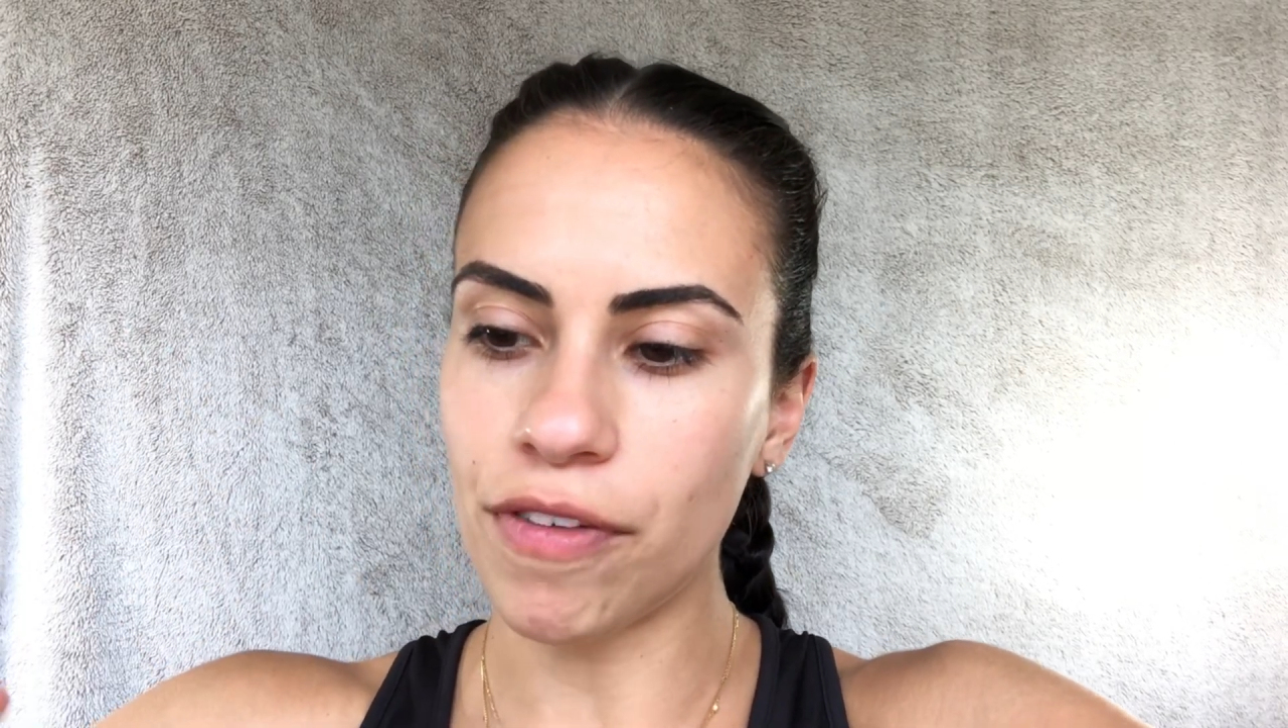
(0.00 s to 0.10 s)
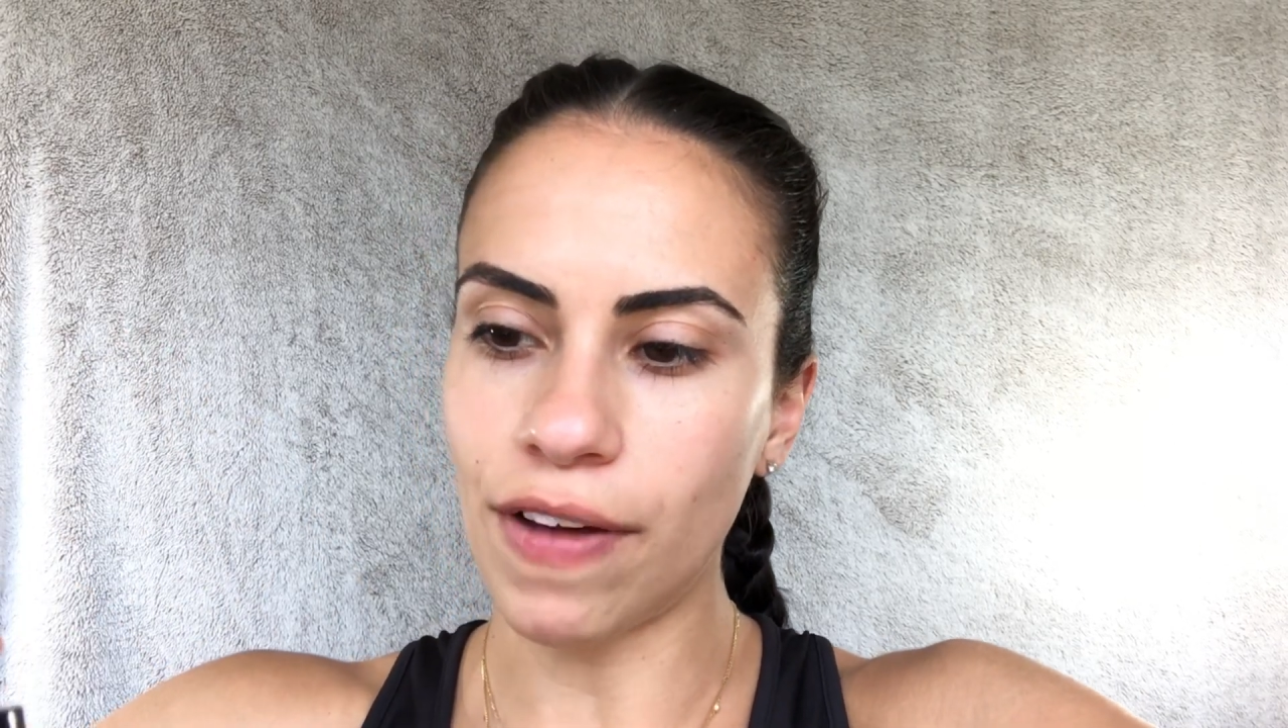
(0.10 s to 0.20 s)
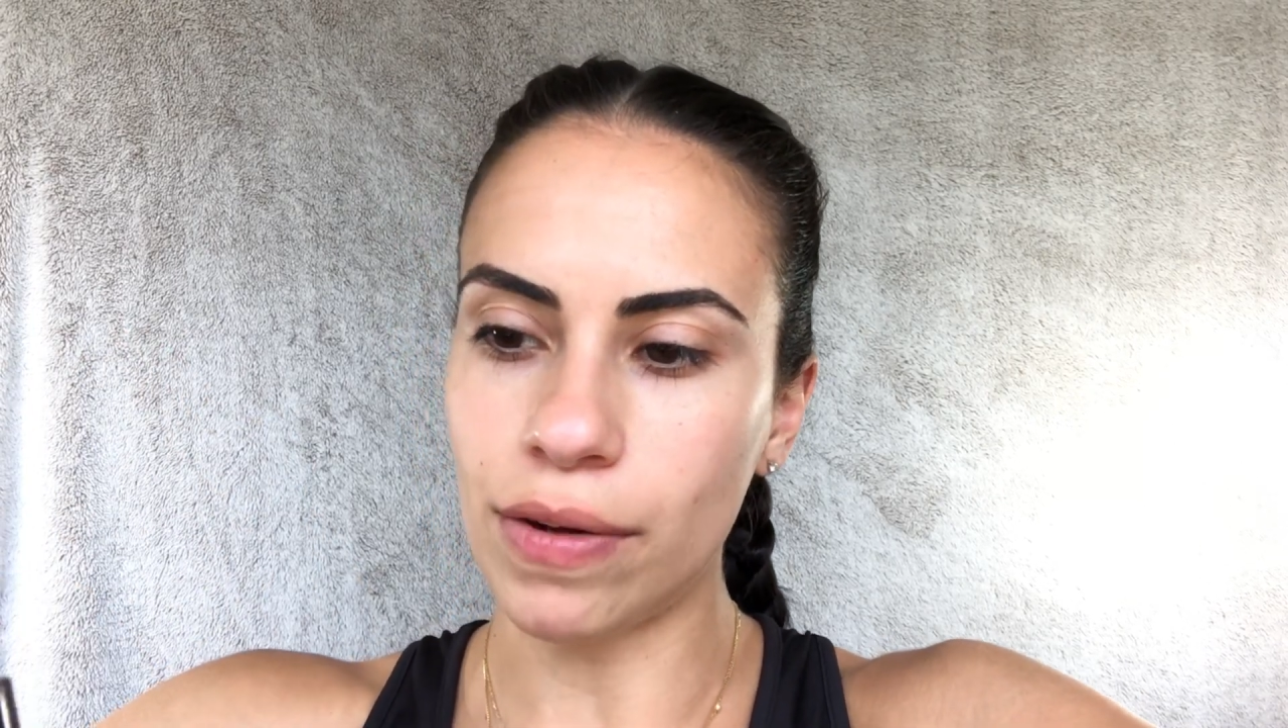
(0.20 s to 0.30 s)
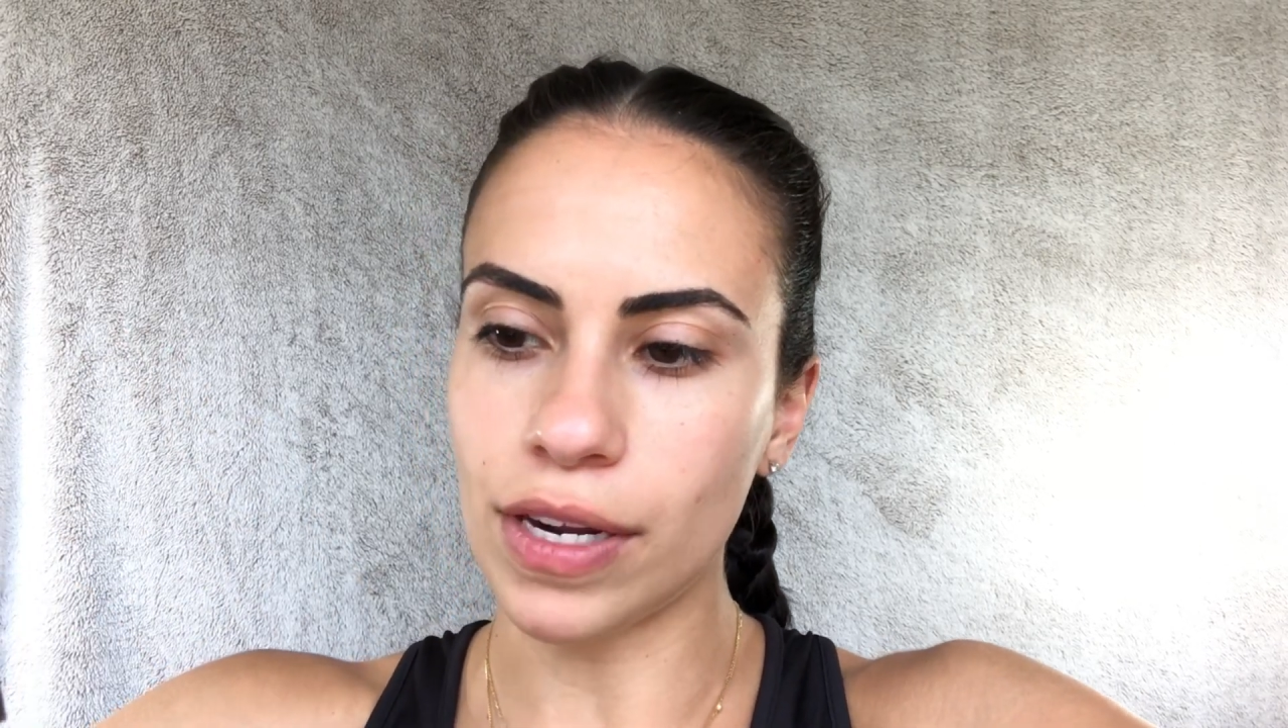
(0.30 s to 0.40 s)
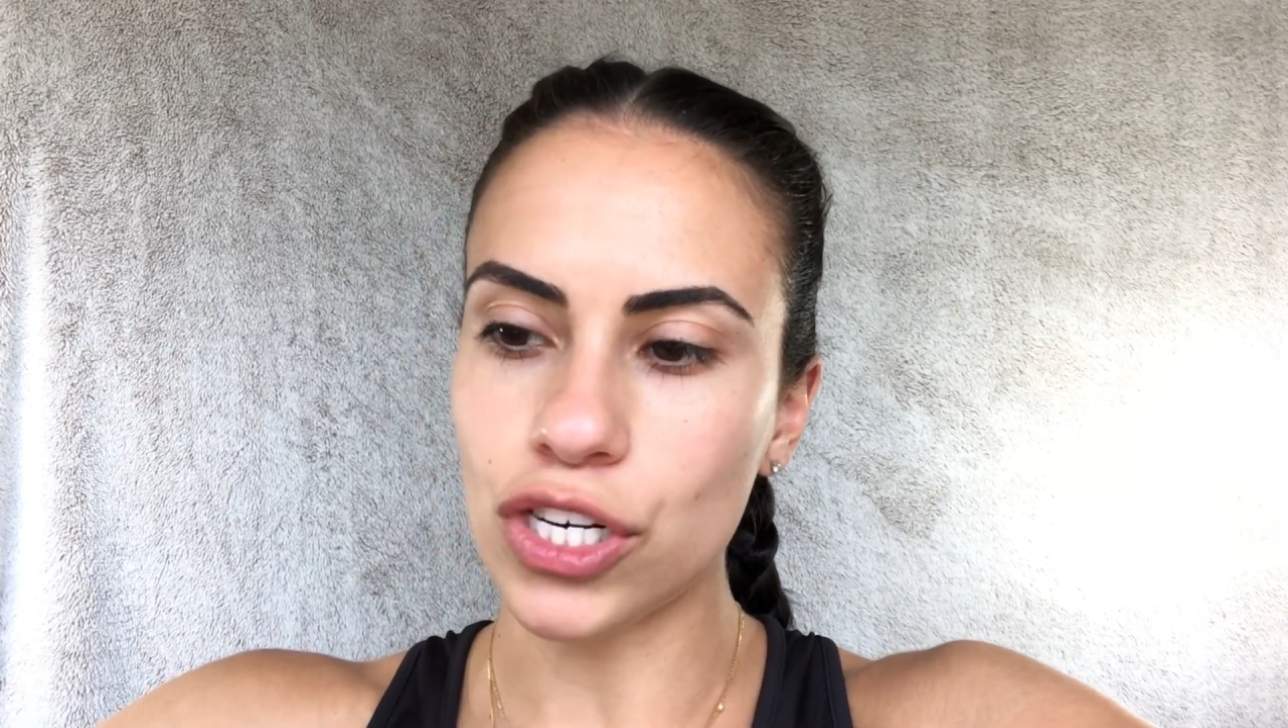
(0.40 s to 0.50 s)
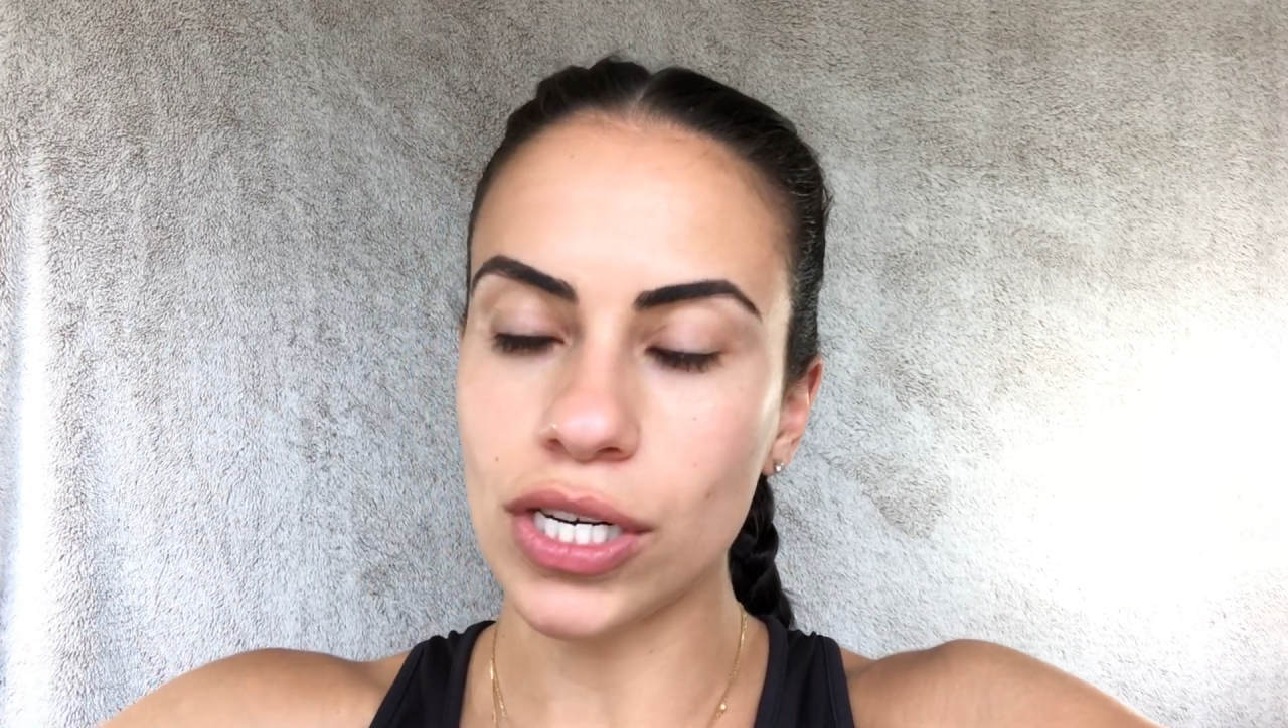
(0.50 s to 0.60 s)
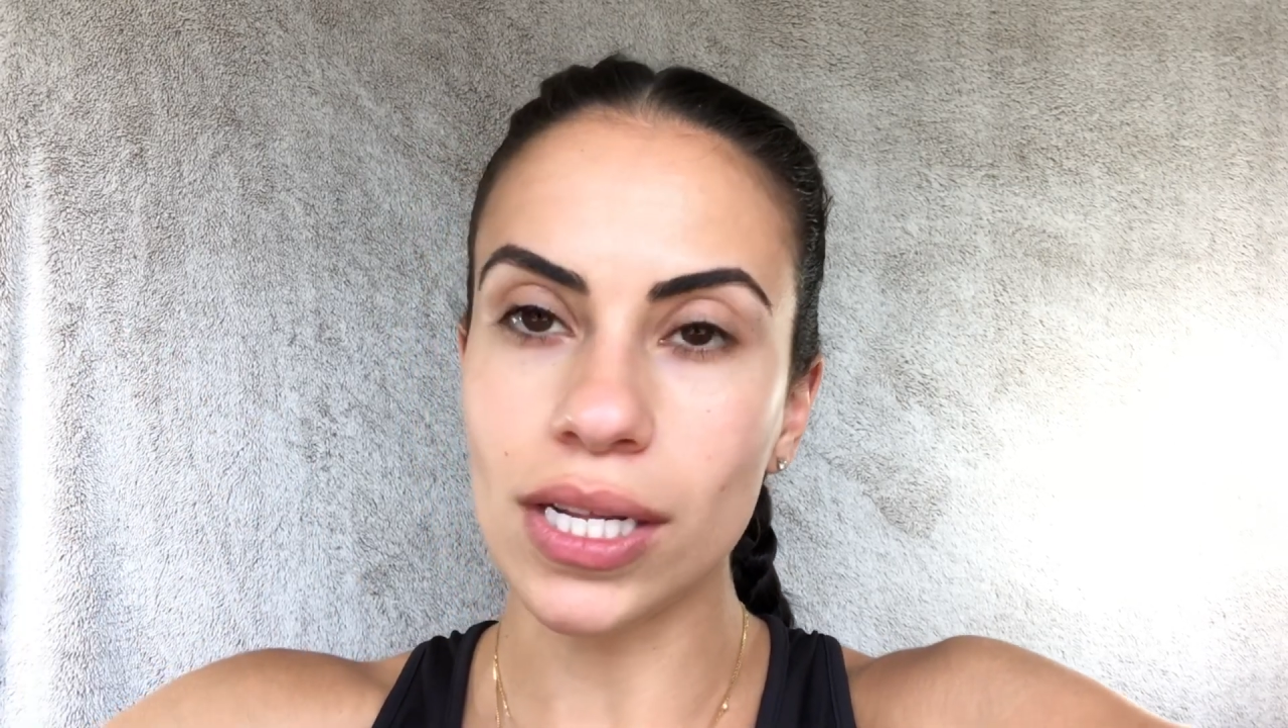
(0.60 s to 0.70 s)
the foundation